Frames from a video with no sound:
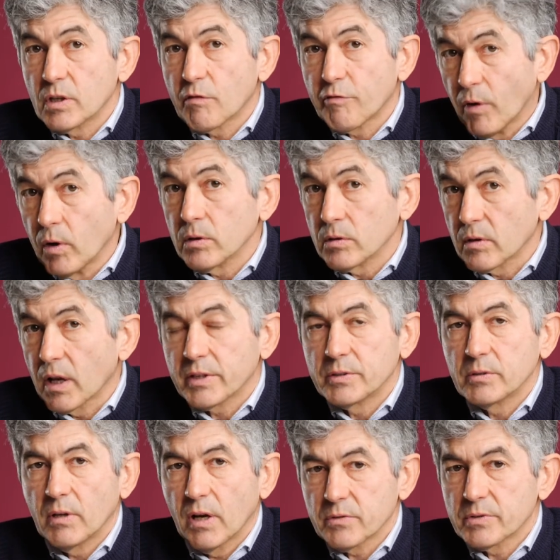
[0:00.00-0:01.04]
that followed, like
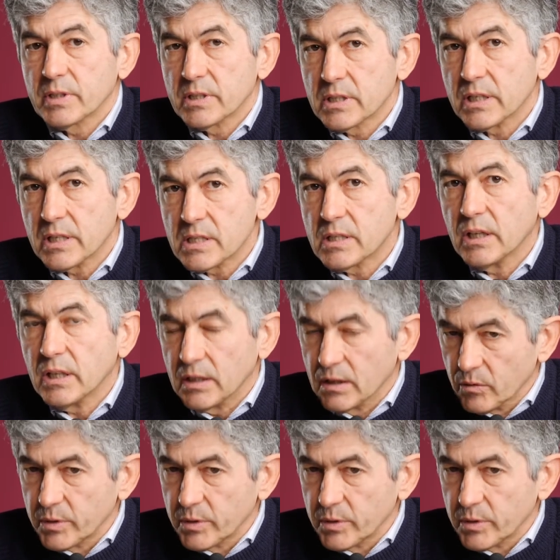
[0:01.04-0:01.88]
2016,